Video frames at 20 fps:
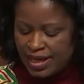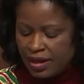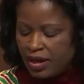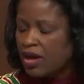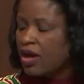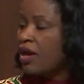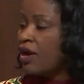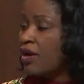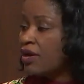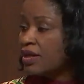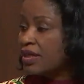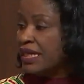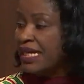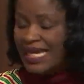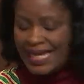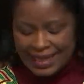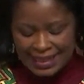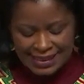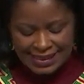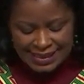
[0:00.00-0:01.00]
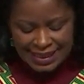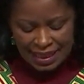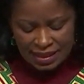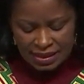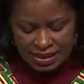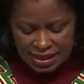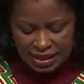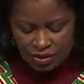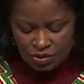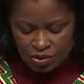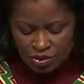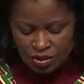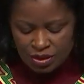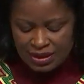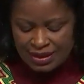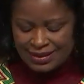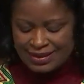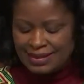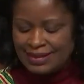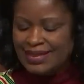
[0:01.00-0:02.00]
And this is more than an error.
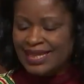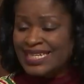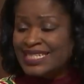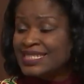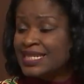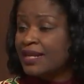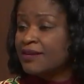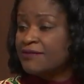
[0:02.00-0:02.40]
This